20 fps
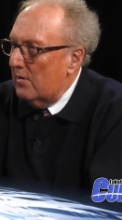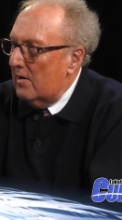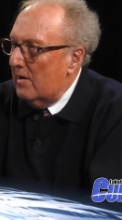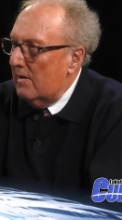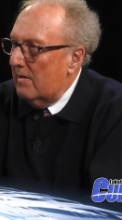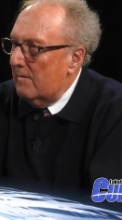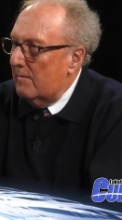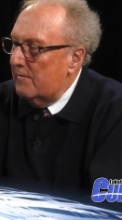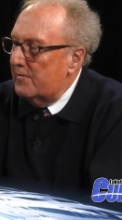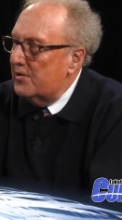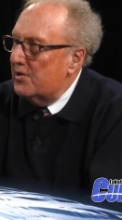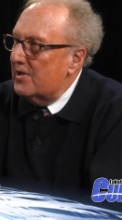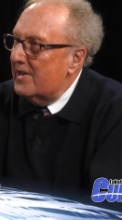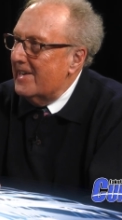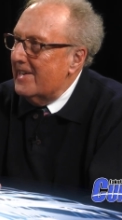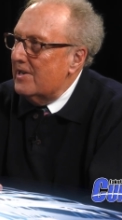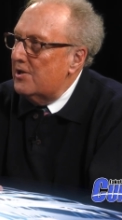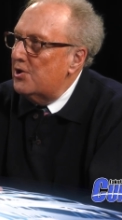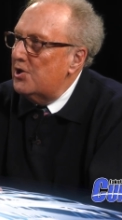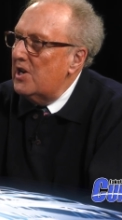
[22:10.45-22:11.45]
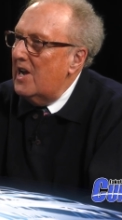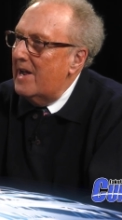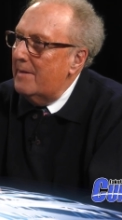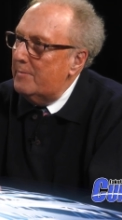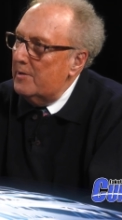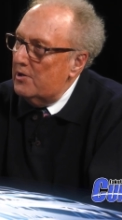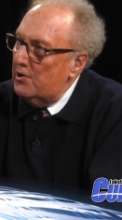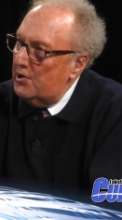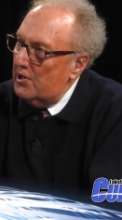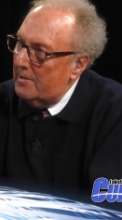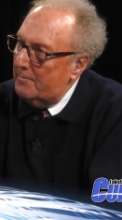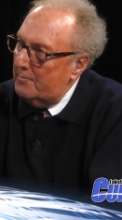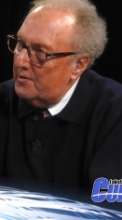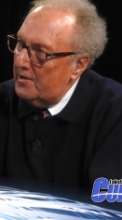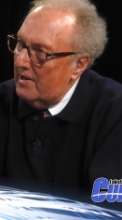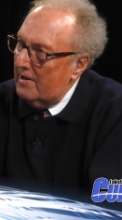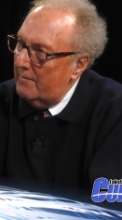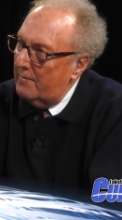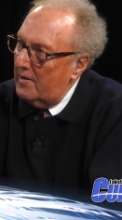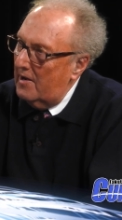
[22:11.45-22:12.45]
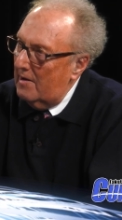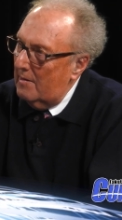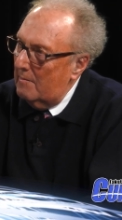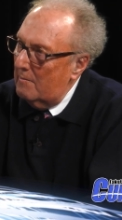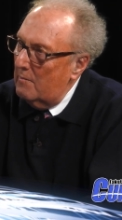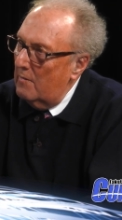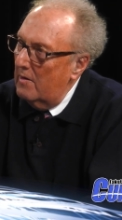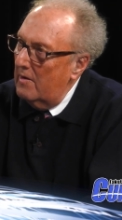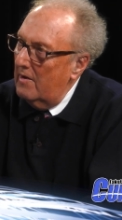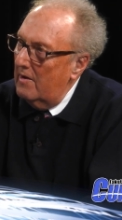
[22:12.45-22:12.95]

of state championships that have come